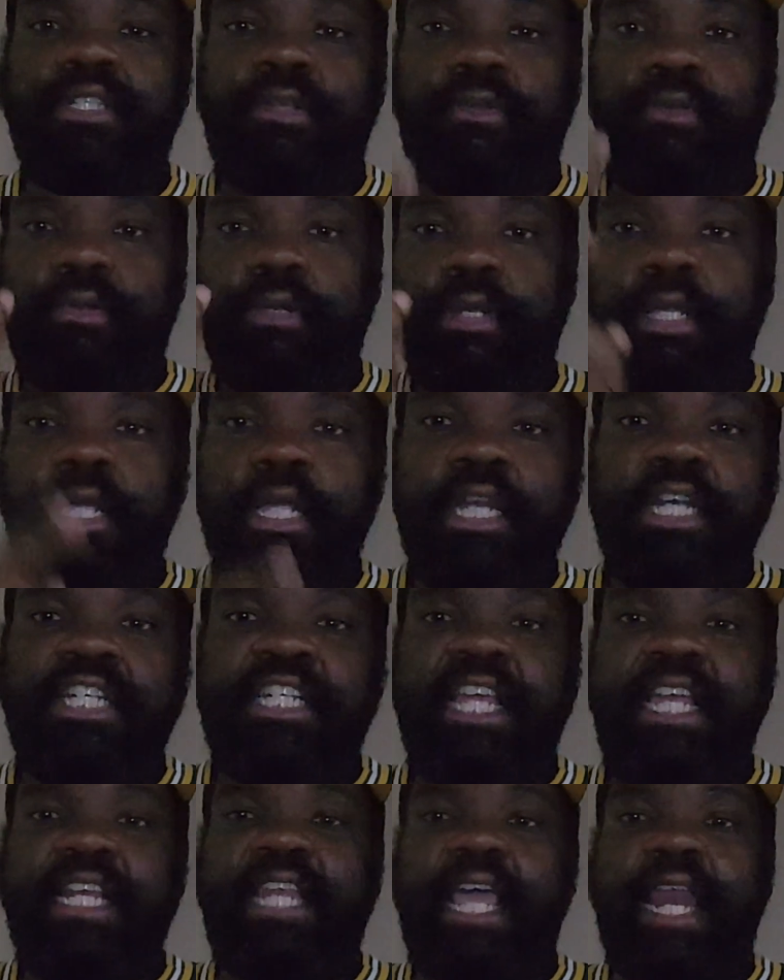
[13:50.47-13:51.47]
So
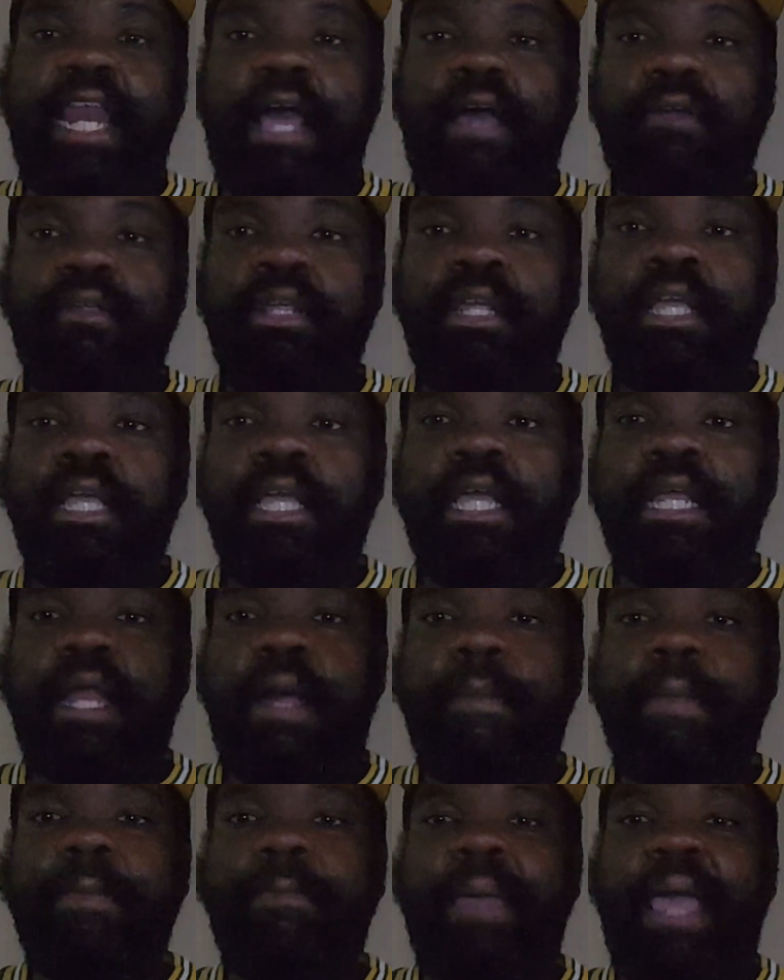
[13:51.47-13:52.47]
check that out. And
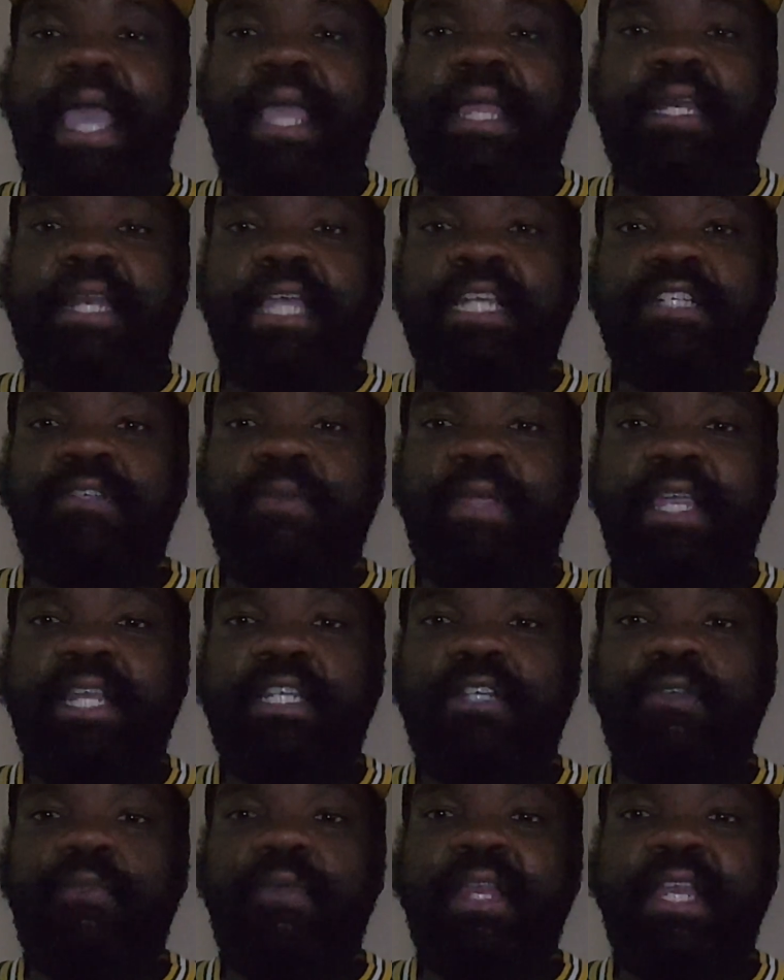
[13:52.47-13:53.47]
I'll be back next
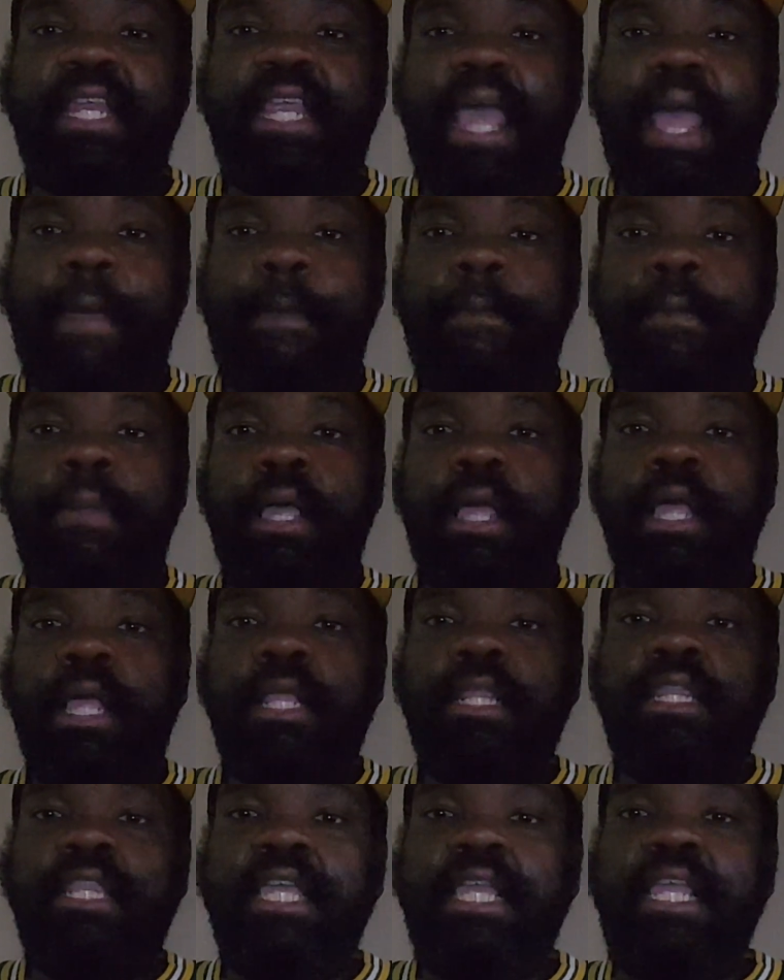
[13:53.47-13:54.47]
week to recap
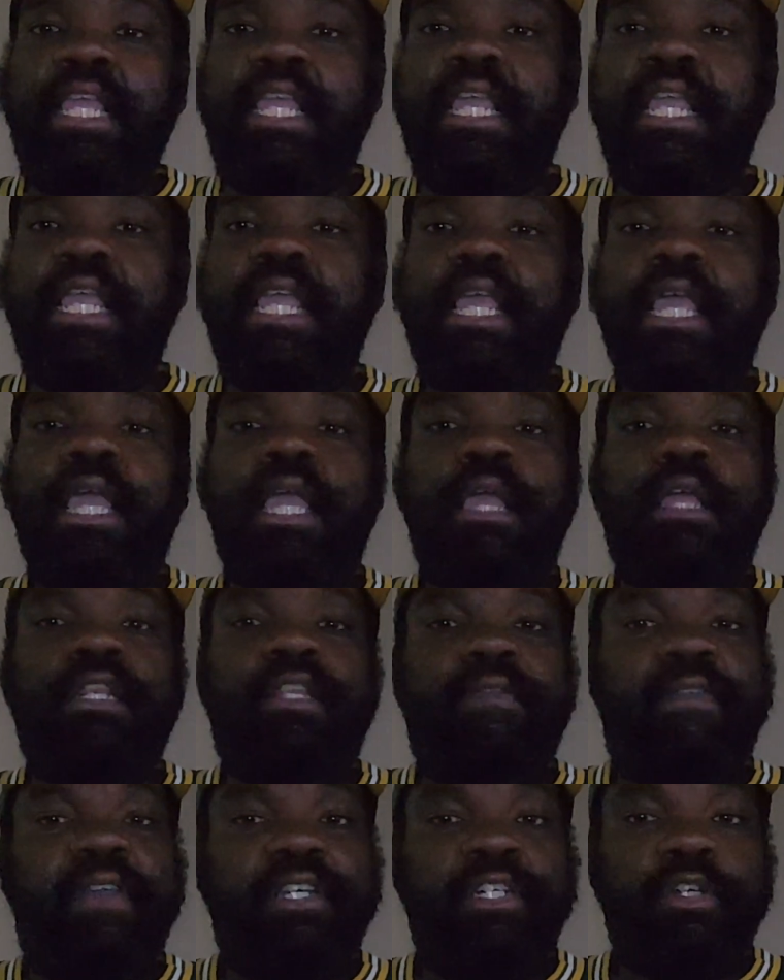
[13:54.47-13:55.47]
the
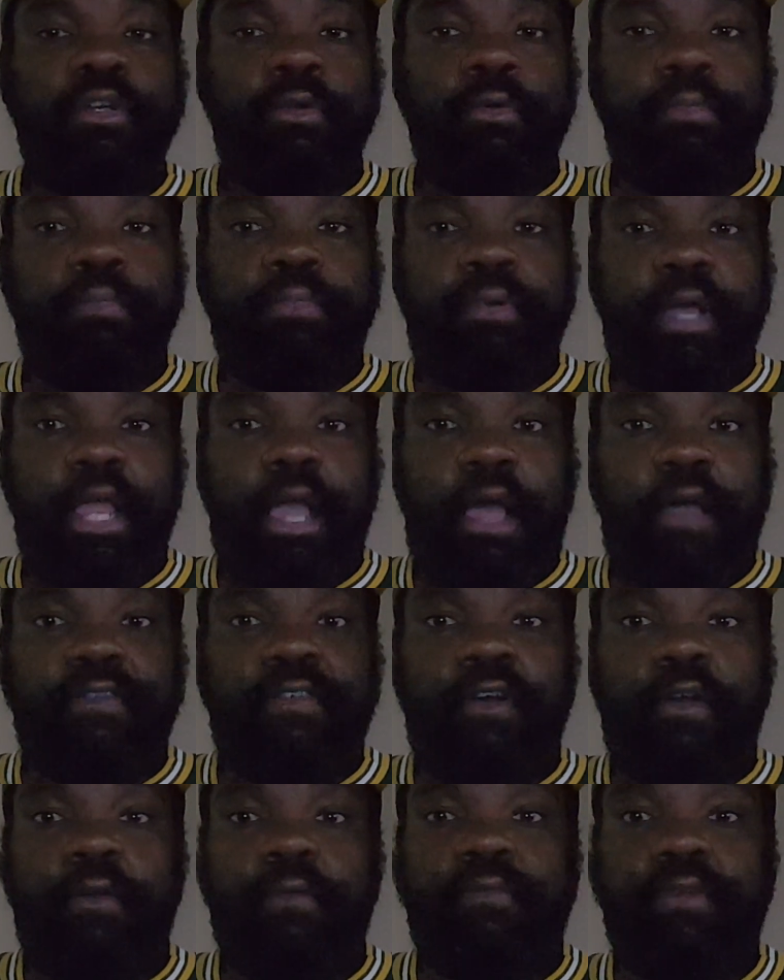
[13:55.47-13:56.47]
divisional playoff,
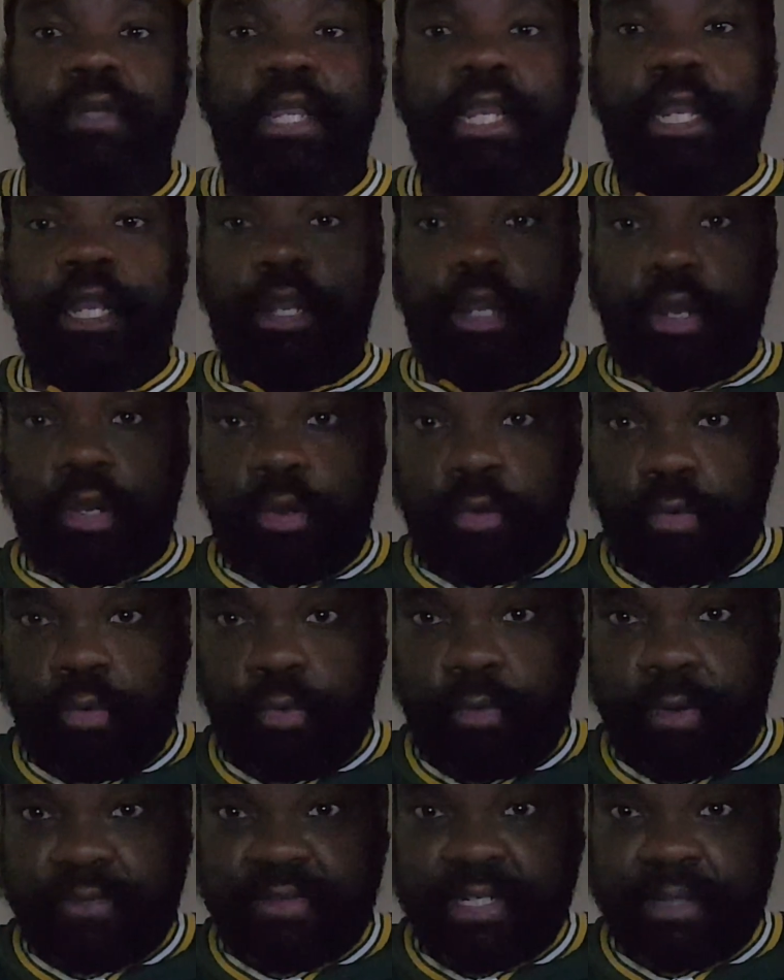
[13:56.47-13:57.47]
hopefully
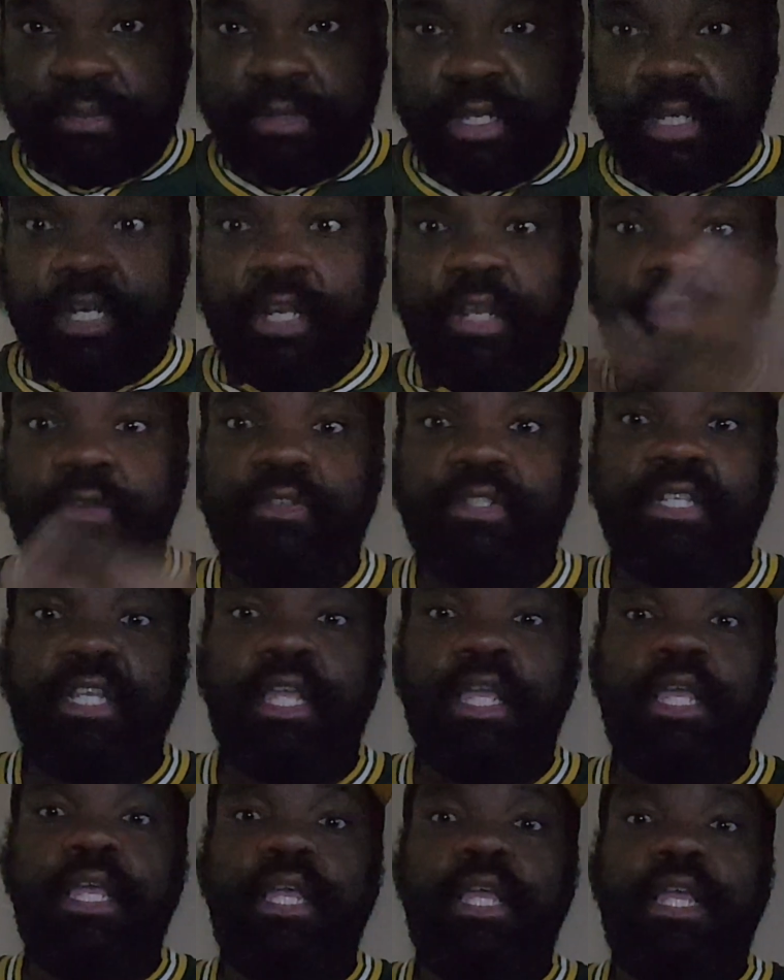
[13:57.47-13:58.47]
with some good news.
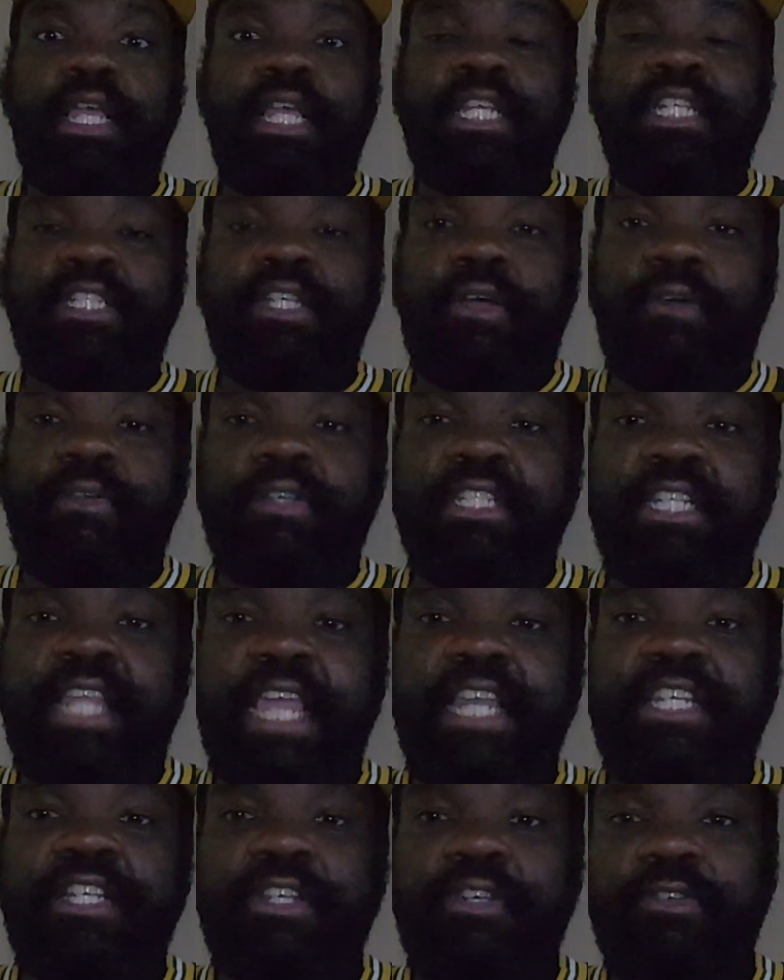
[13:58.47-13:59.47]
So
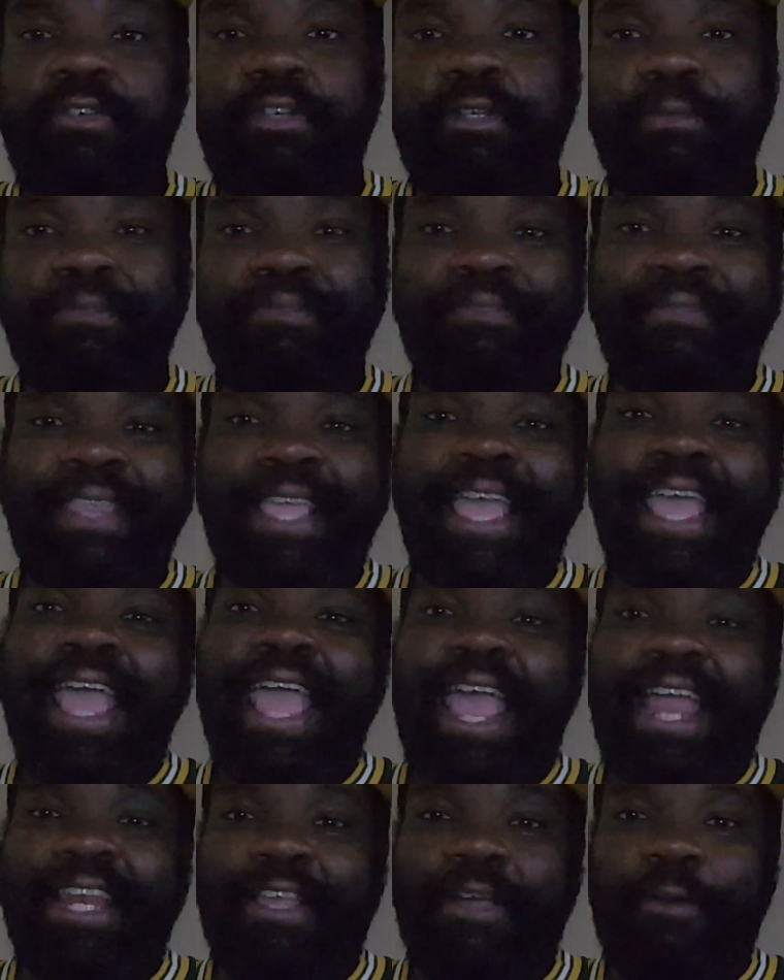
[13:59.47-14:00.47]
stay tuned
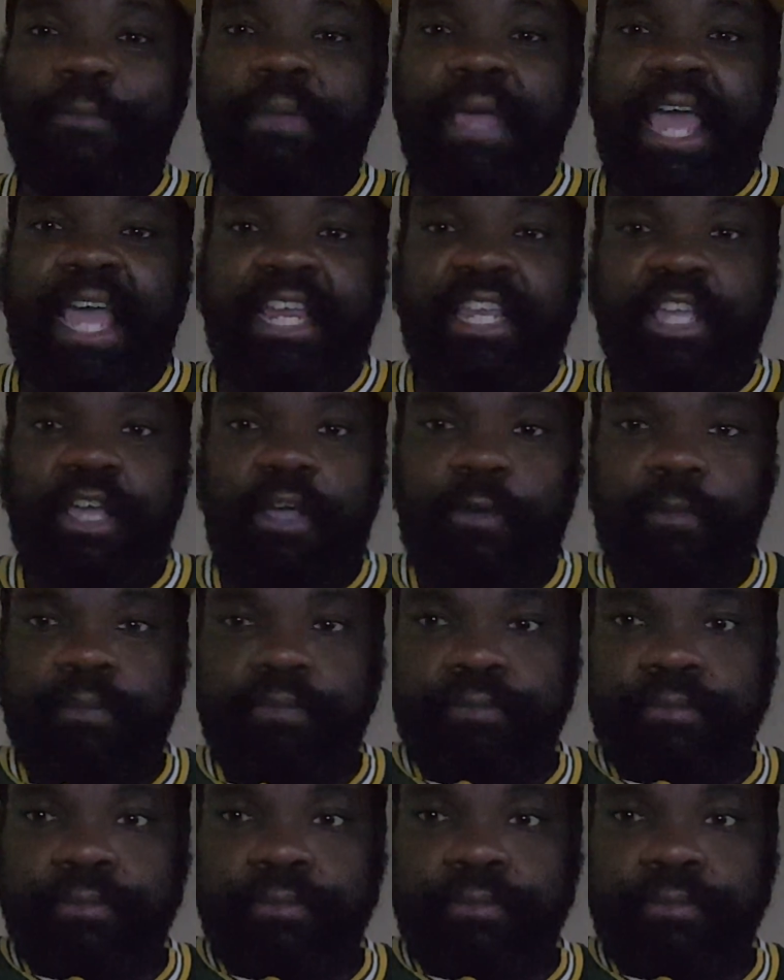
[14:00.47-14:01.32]
and go Pack, go.